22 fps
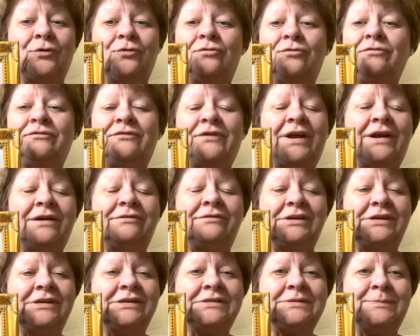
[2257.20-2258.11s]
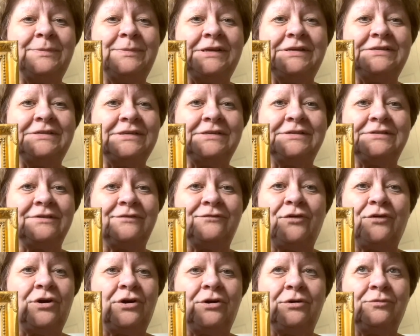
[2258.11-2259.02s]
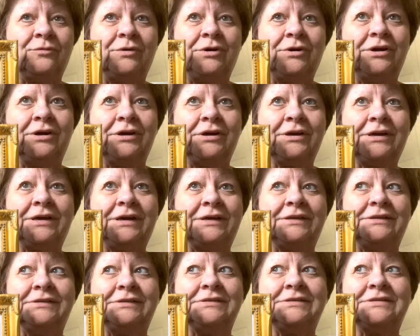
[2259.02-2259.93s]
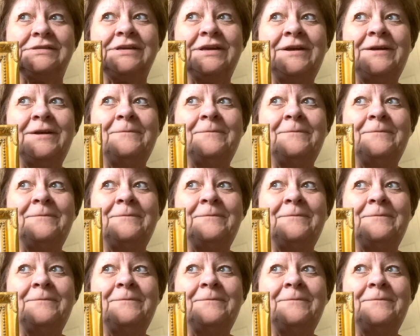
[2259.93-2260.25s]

all various pieces of artwork and